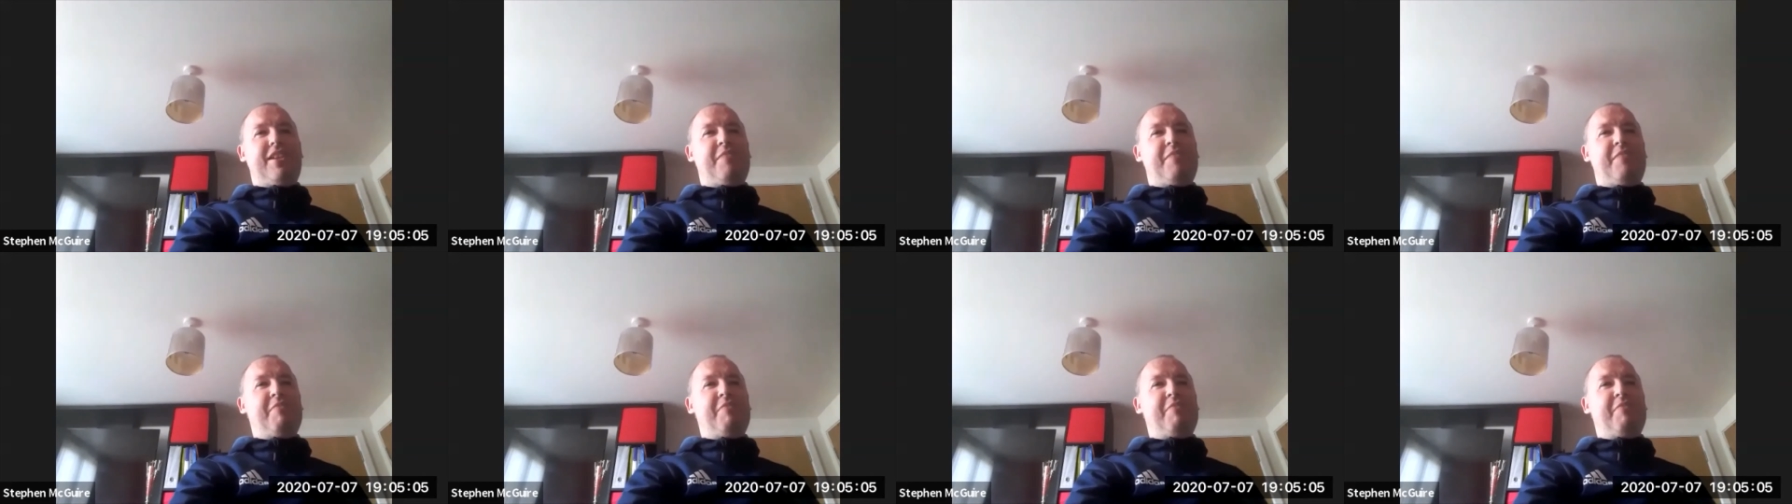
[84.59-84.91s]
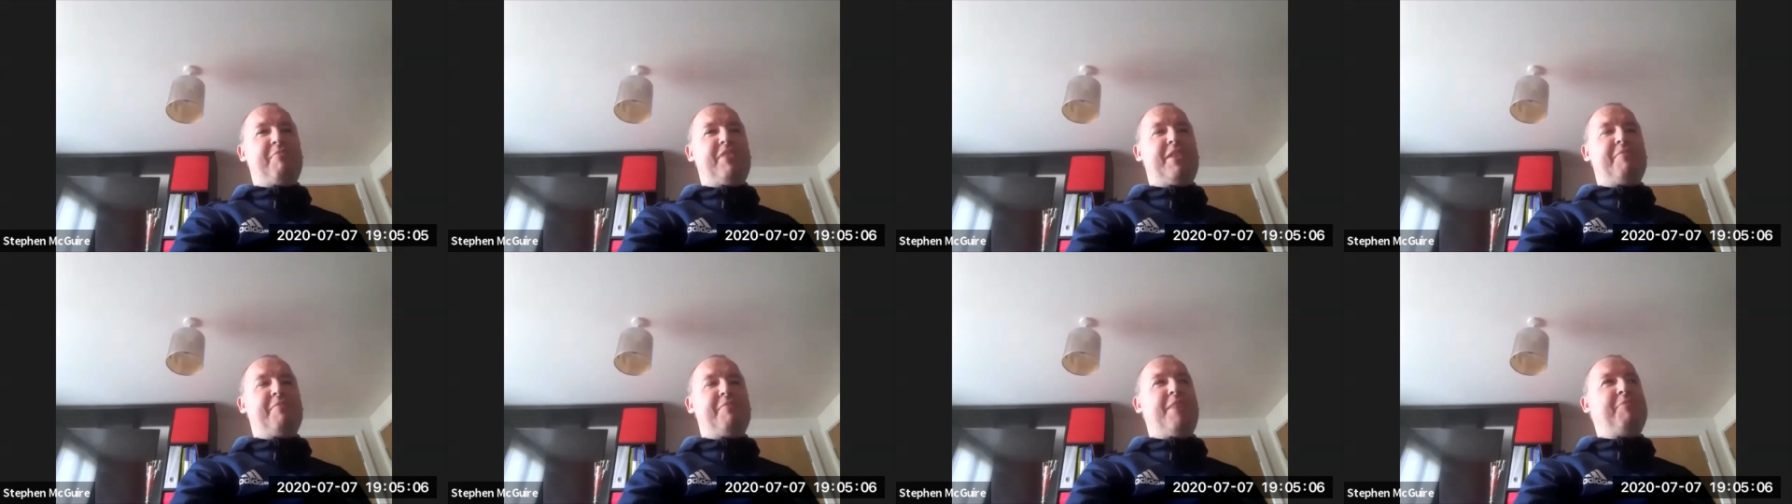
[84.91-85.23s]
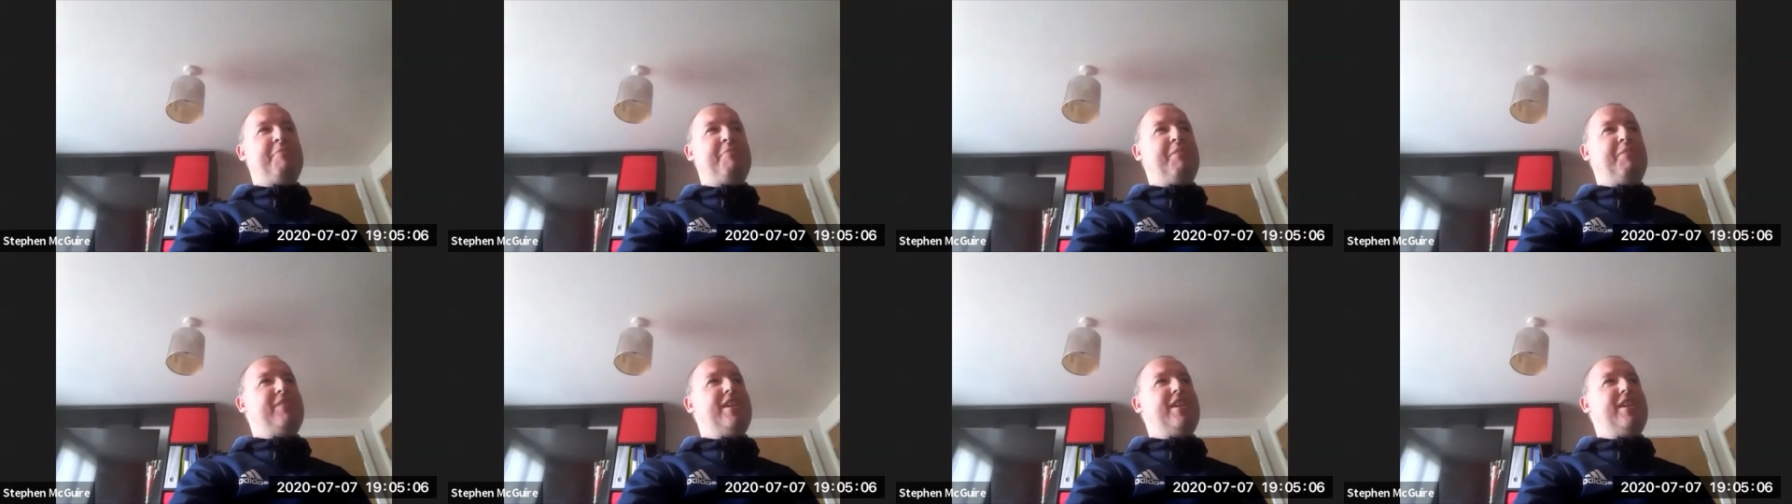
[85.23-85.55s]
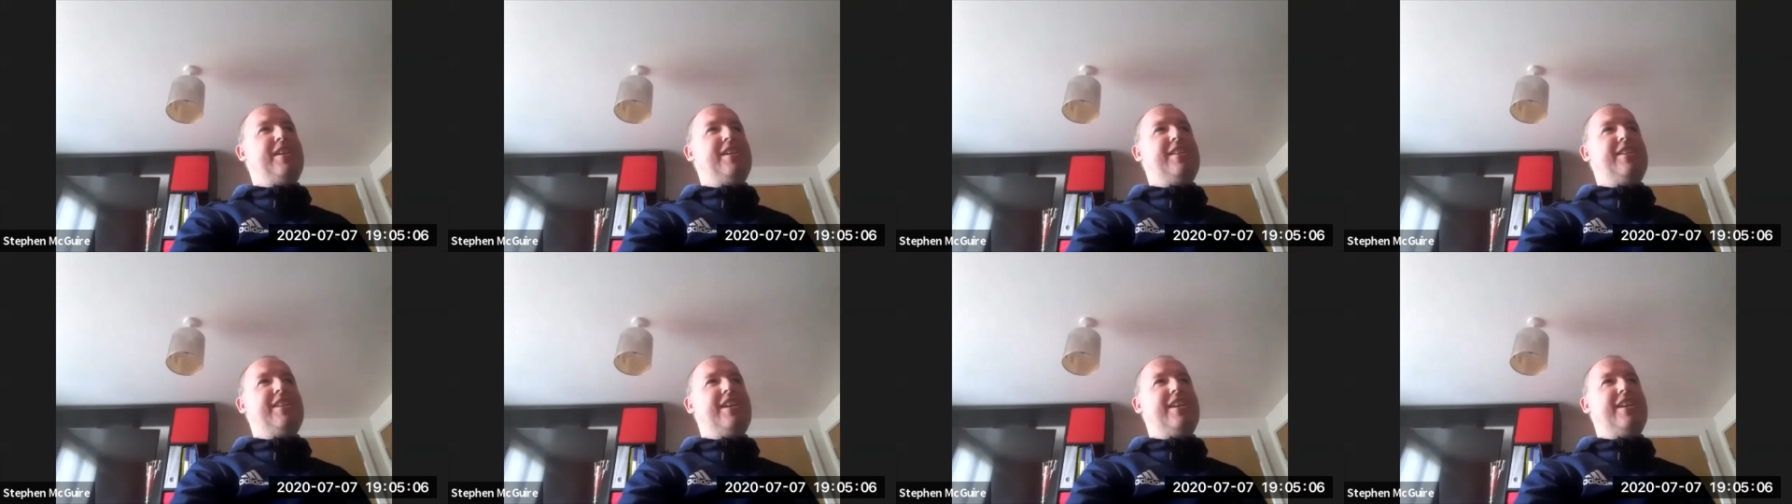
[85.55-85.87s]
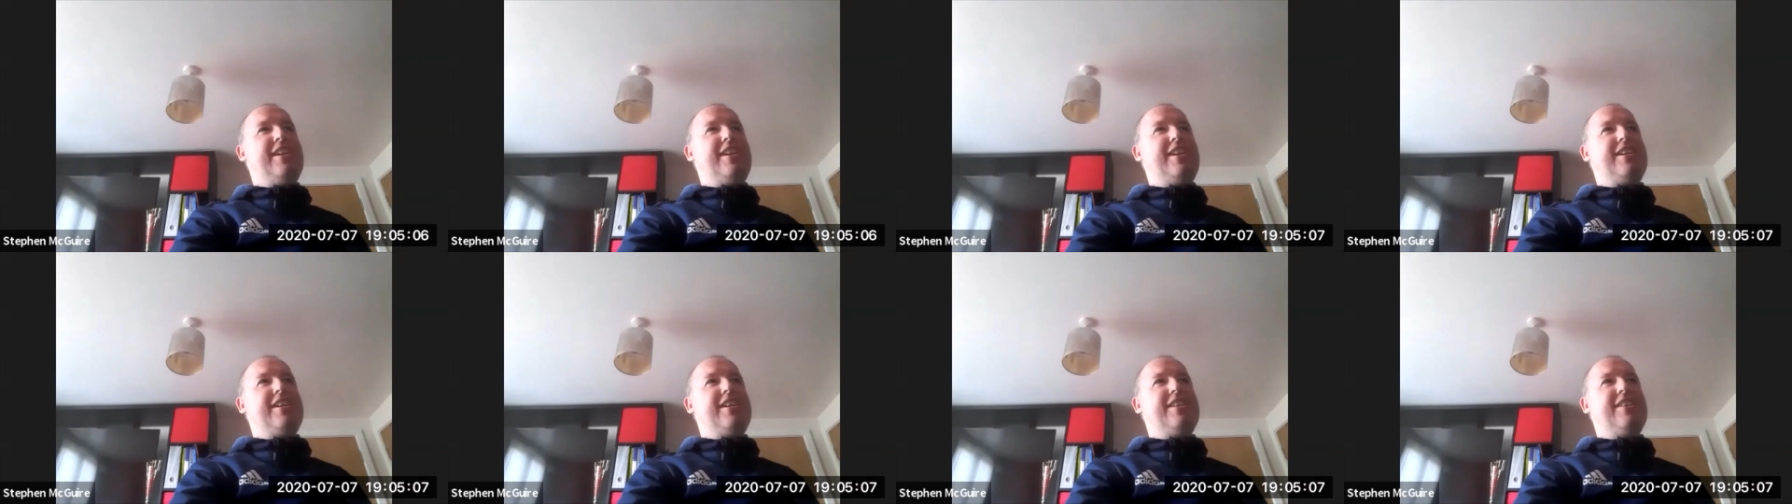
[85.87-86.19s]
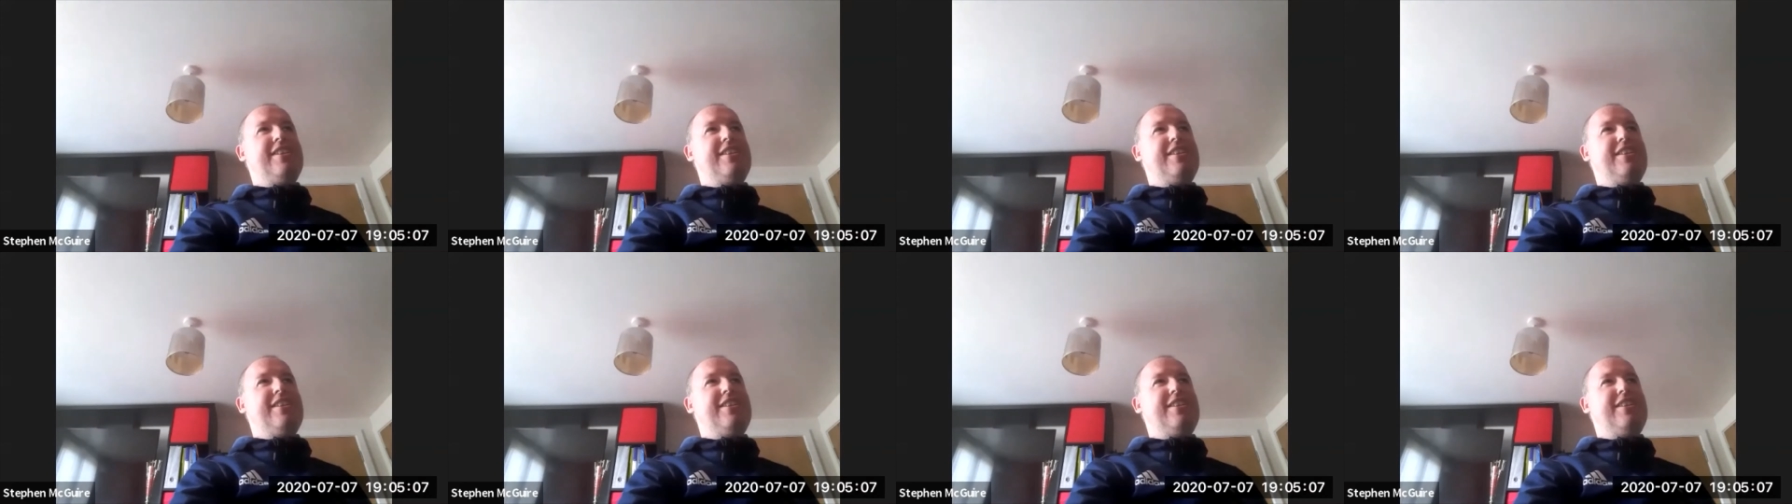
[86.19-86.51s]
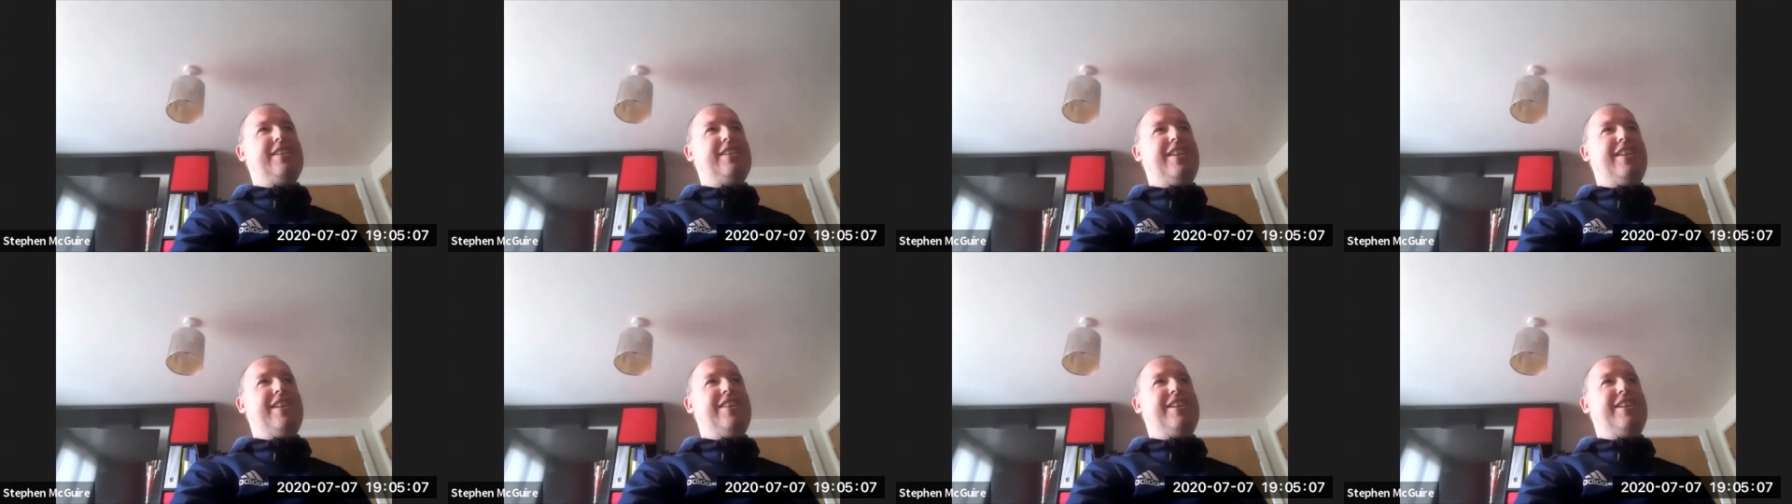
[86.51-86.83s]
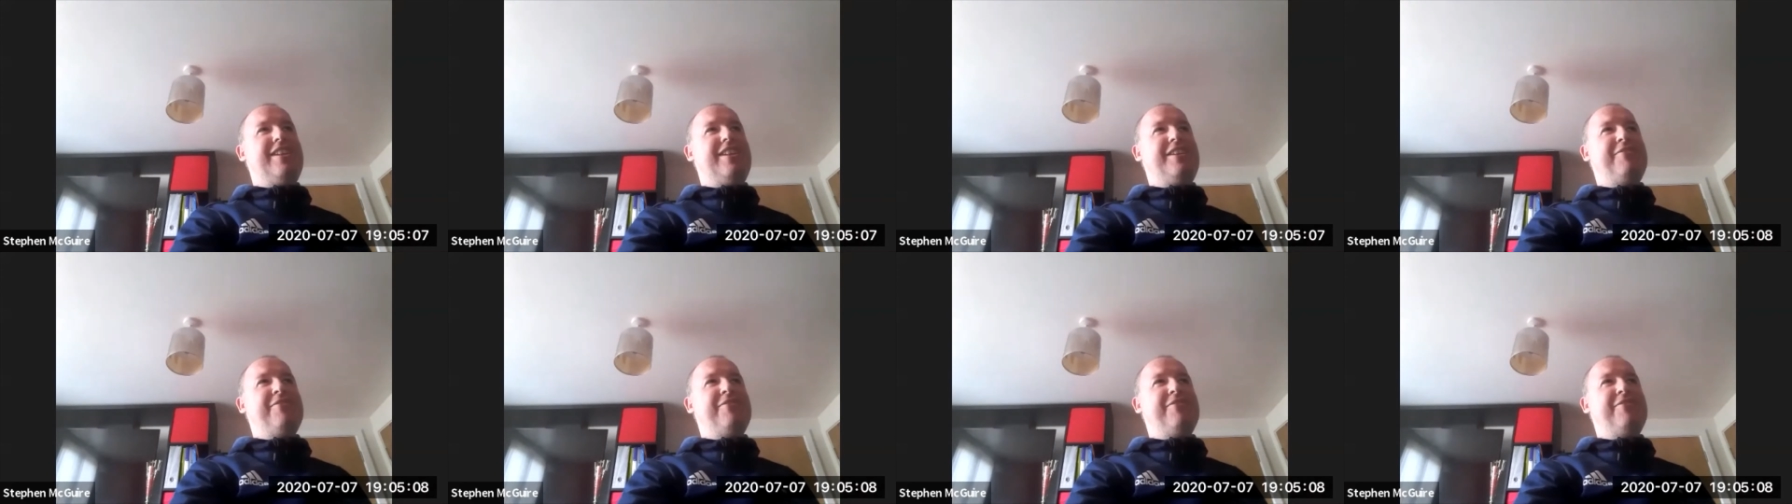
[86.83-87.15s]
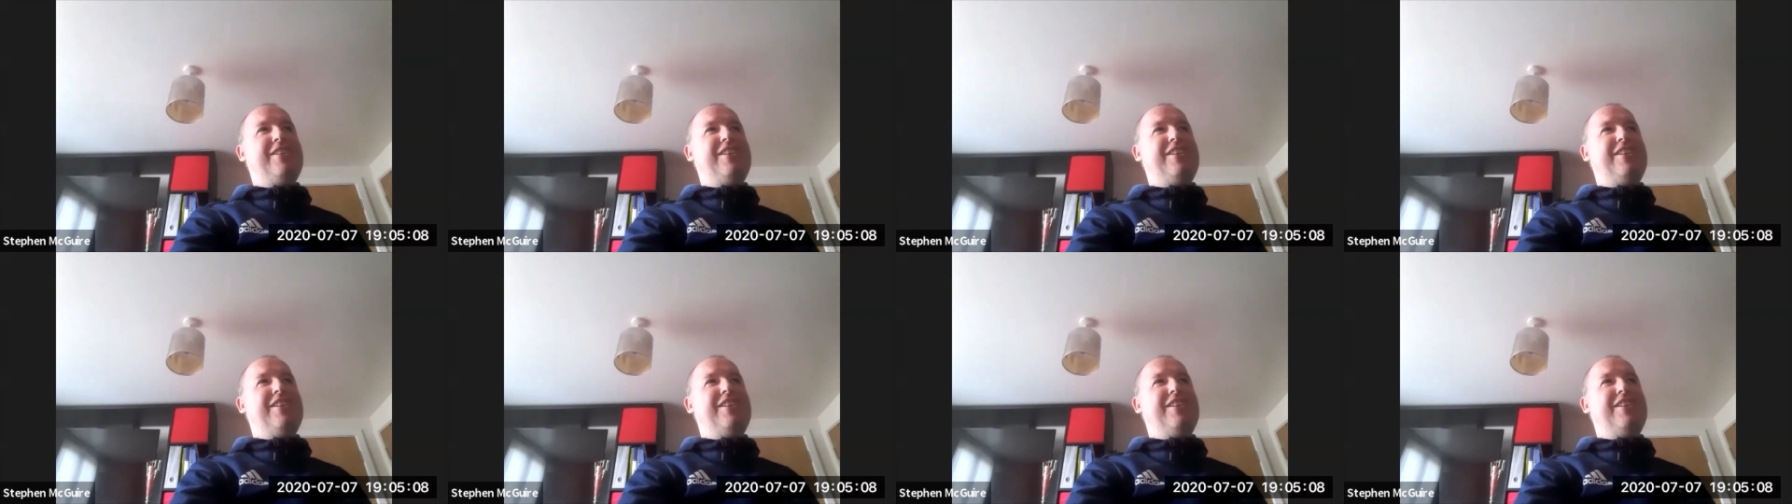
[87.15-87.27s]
I remember I bumped into Derek in Tenerife